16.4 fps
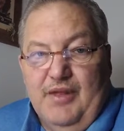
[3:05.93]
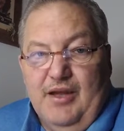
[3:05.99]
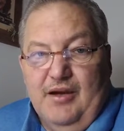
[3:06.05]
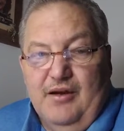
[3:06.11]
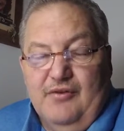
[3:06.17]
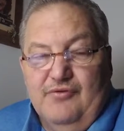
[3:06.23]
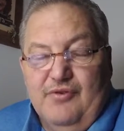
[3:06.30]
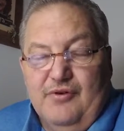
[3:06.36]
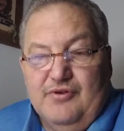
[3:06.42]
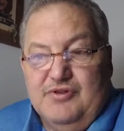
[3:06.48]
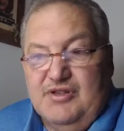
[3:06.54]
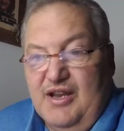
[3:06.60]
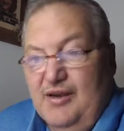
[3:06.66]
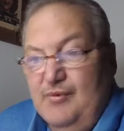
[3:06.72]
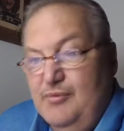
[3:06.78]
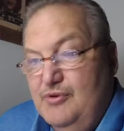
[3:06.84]
Uh, First
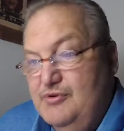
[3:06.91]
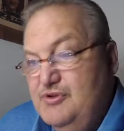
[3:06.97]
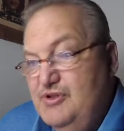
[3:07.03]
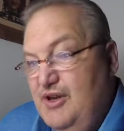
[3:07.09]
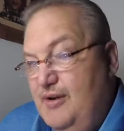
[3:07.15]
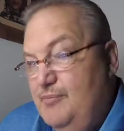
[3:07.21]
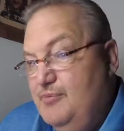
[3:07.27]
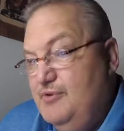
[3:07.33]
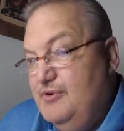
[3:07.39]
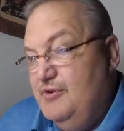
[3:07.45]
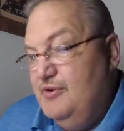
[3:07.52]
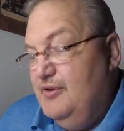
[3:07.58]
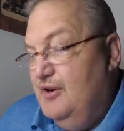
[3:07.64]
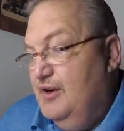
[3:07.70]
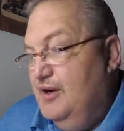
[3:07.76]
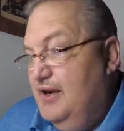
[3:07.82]
Samuel
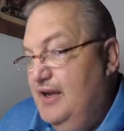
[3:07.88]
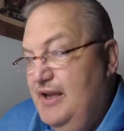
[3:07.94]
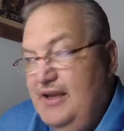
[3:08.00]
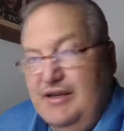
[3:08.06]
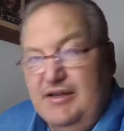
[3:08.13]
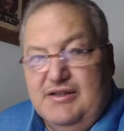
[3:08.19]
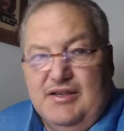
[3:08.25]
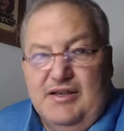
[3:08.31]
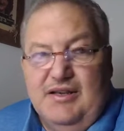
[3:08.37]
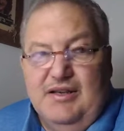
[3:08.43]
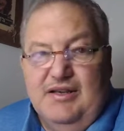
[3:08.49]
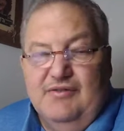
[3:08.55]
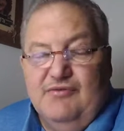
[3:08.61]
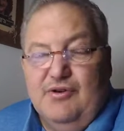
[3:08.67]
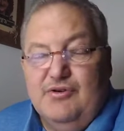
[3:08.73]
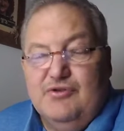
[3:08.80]
chapter uh,
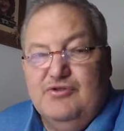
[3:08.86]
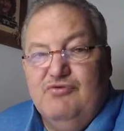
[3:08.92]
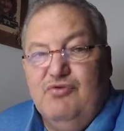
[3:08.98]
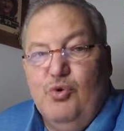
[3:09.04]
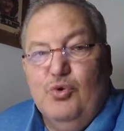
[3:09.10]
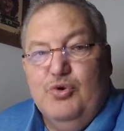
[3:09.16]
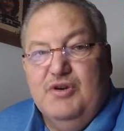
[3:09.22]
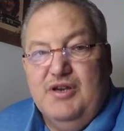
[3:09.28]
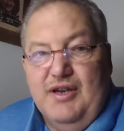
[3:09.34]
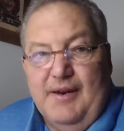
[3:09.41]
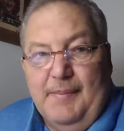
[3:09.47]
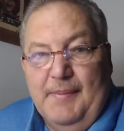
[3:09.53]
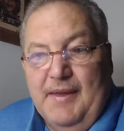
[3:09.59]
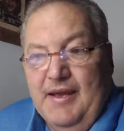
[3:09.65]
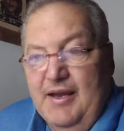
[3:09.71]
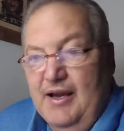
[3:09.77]
18, verse 14,